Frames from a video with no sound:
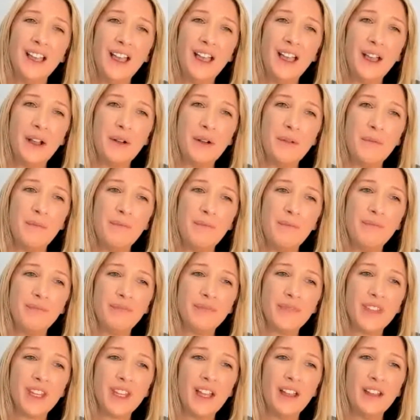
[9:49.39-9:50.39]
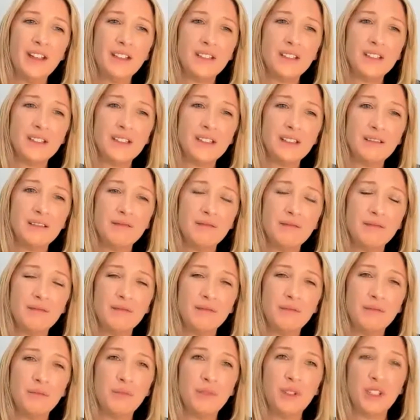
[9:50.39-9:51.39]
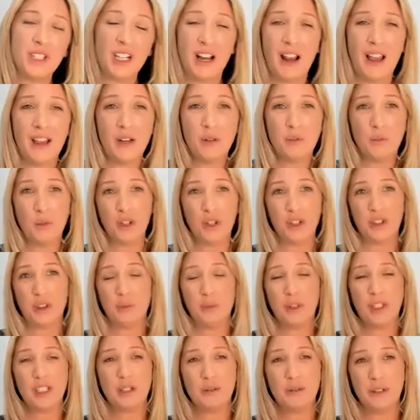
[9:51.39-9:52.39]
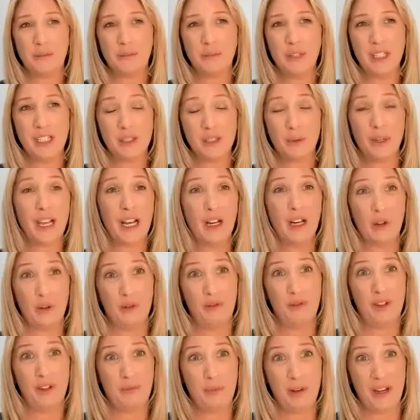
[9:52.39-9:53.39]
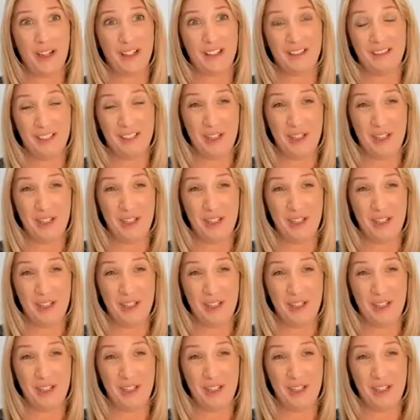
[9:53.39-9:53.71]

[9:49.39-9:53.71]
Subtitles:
And the client work that we're doing means that we get a lot of feedback.